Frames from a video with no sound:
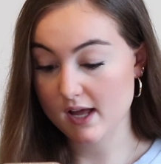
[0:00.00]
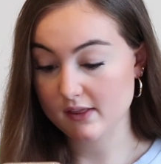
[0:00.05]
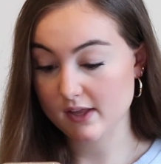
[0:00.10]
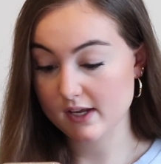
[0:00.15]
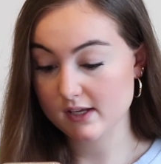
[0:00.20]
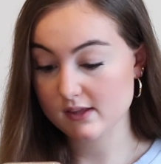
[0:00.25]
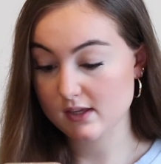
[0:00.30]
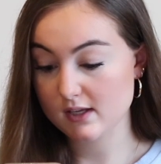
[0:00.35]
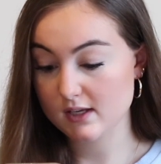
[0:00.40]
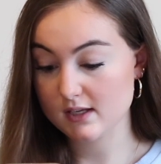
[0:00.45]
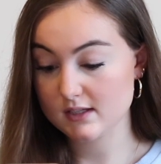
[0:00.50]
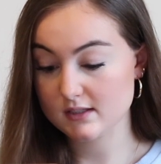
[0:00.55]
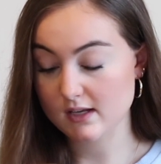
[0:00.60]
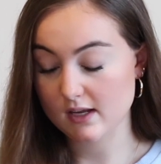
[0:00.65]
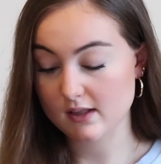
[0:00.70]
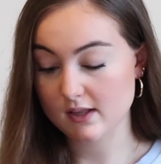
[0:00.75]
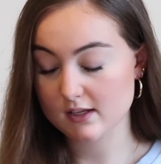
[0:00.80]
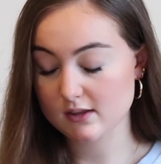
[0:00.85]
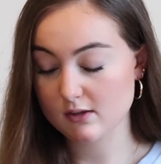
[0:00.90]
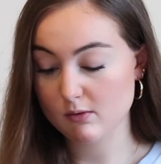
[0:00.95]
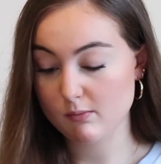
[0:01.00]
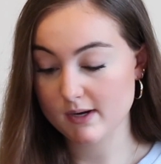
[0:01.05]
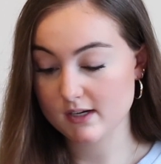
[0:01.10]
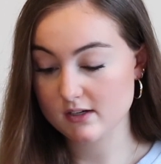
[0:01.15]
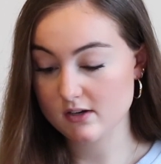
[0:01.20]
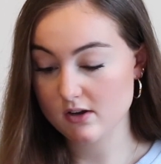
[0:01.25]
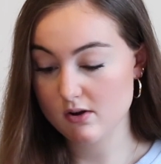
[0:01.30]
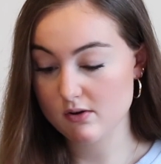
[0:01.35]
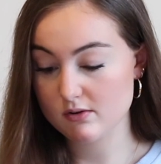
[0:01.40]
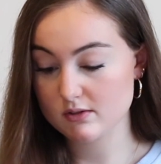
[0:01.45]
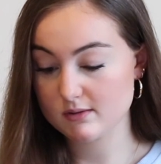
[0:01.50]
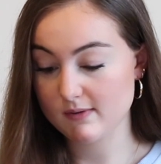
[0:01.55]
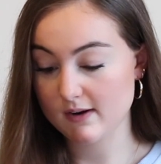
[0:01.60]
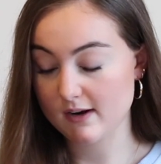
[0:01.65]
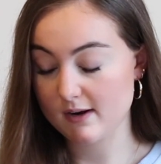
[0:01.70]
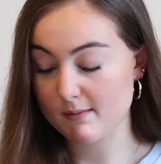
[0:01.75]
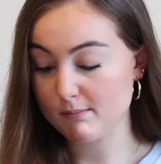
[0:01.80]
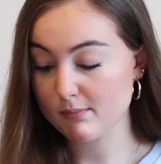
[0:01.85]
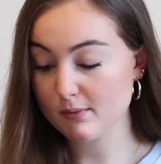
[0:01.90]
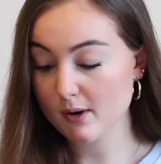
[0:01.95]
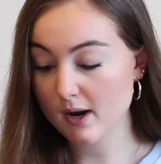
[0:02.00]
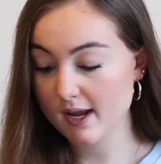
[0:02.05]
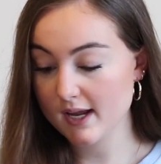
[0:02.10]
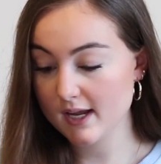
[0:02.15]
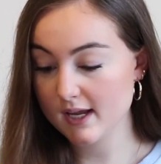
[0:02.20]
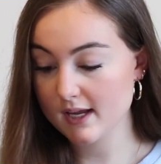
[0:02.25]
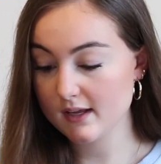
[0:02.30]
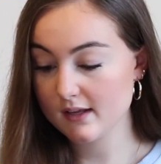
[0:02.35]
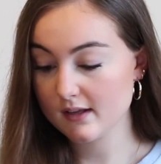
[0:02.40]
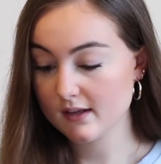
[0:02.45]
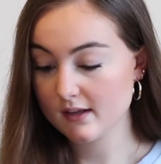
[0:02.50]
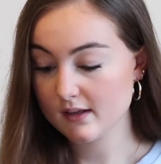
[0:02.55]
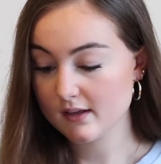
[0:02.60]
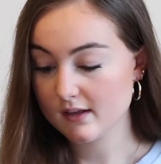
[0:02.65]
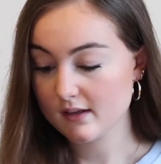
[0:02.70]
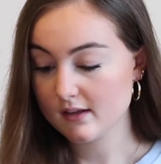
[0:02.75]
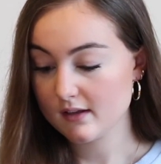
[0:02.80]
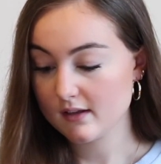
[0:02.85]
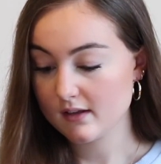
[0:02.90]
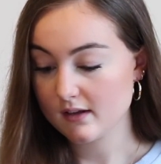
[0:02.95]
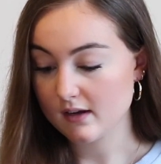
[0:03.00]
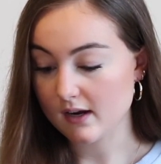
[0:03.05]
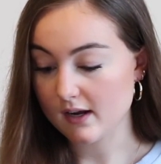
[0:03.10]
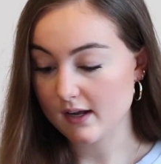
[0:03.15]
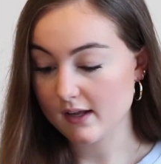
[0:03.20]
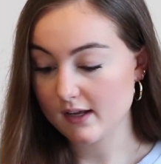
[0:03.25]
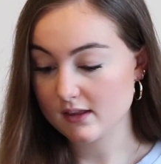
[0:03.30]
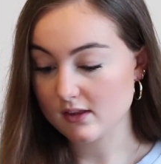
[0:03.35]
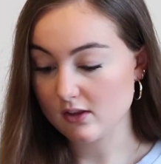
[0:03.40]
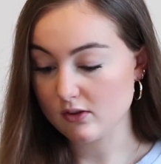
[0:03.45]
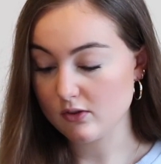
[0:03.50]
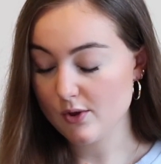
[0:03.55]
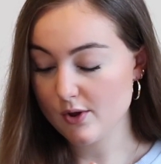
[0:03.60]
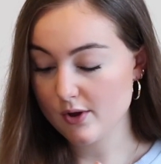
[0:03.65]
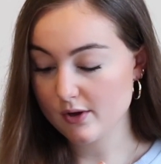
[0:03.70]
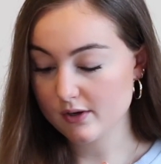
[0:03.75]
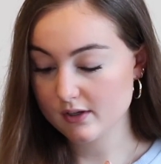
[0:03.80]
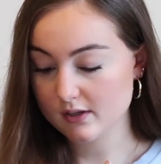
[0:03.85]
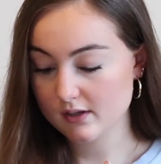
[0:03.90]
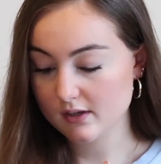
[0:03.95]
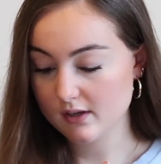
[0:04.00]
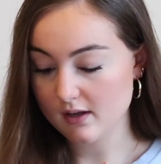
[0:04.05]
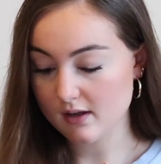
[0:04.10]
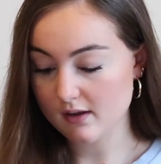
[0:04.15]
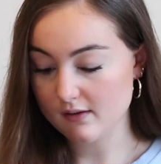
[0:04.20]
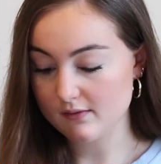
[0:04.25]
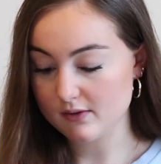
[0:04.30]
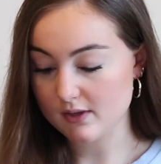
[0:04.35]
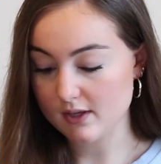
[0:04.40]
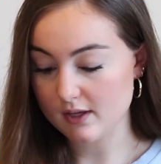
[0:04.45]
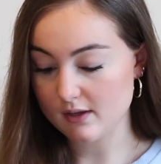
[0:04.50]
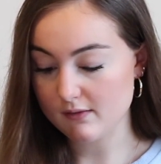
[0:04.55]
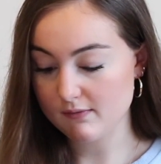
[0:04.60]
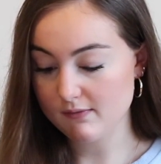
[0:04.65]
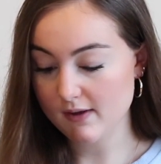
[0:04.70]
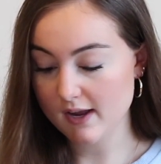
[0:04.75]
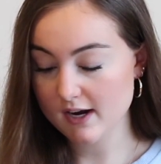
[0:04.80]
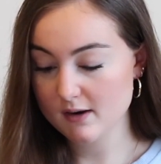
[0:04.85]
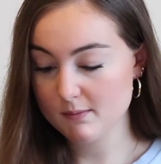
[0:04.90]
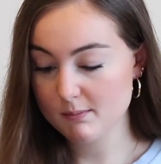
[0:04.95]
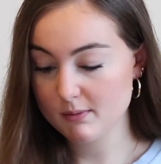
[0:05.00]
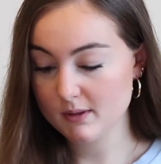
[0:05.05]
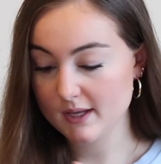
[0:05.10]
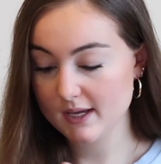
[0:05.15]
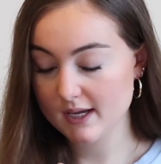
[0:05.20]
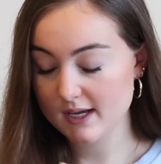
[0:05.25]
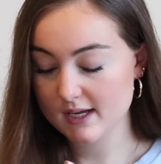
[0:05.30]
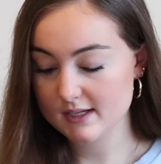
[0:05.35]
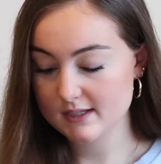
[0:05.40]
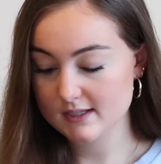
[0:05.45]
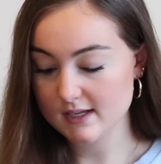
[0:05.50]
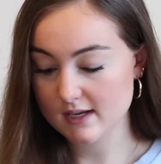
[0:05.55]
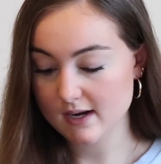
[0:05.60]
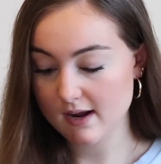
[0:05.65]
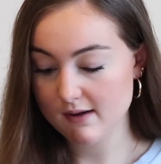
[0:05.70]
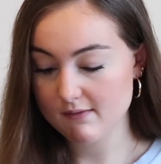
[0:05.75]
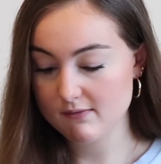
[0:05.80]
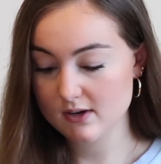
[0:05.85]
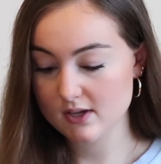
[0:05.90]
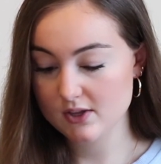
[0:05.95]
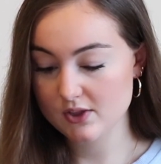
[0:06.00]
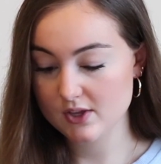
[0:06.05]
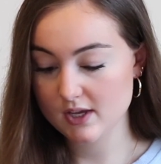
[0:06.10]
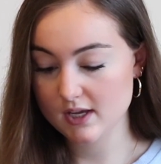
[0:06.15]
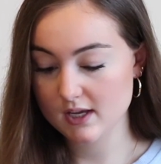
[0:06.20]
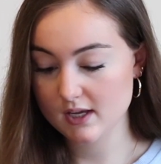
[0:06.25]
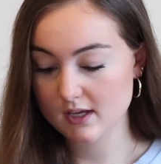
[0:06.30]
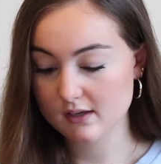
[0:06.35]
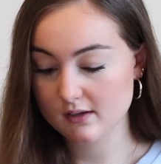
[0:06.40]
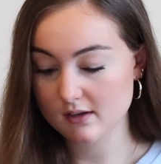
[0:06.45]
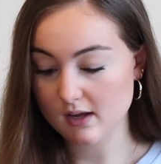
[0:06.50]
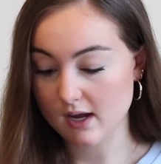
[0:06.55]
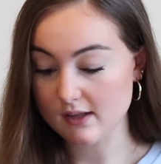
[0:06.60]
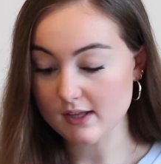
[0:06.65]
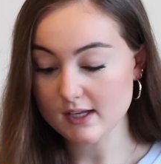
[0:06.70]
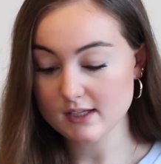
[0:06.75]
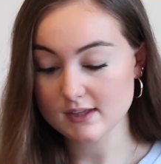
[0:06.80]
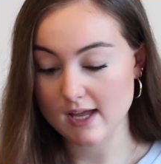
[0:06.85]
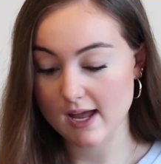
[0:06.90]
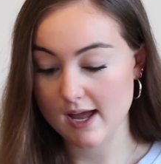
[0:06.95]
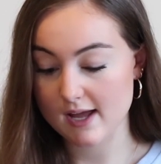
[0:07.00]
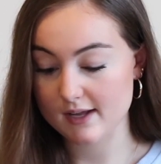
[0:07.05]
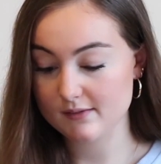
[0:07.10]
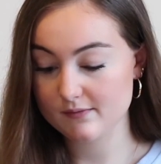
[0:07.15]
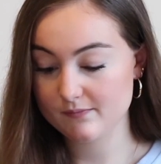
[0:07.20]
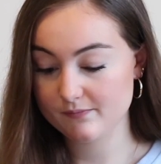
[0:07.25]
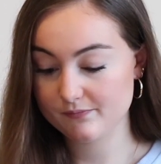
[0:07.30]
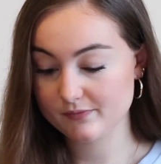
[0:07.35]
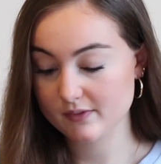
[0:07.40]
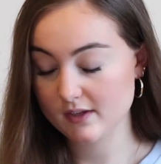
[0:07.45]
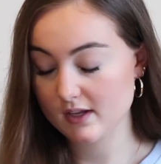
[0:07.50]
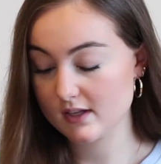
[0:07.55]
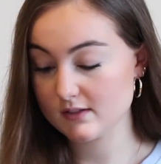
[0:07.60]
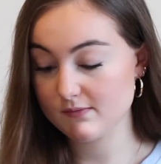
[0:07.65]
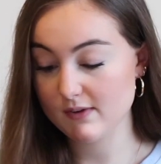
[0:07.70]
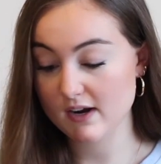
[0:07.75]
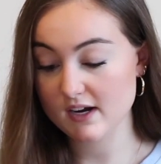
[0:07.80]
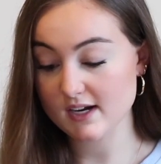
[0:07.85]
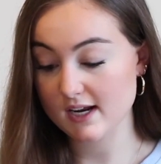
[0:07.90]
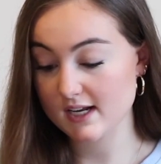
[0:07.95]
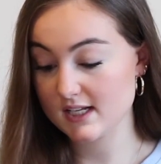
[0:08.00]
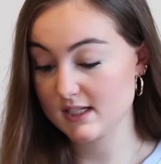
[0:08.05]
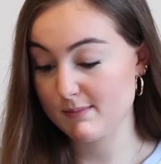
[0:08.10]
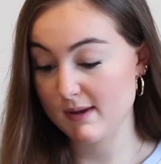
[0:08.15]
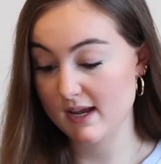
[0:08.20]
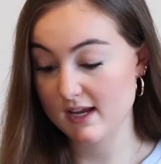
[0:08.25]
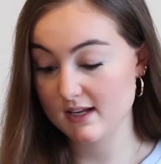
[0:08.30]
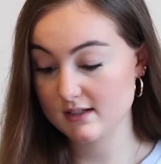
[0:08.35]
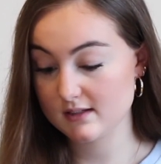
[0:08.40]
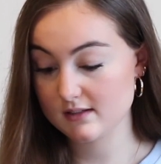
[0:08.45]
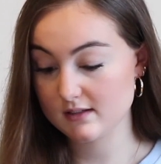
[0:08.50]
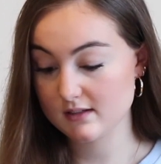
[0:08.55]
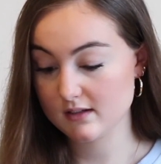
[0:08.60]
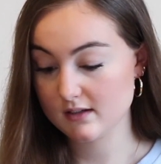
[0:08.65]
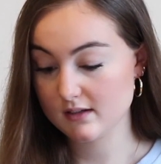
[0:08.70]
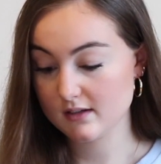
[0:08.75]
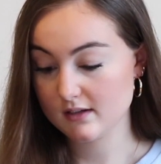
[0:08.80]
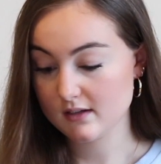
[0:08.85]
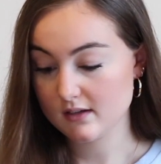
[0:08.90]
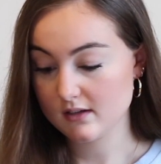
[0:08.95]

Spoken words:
I like this. I like the windows, very bright. I like the look of the fireplace and everything. I like that. It's a very nice space.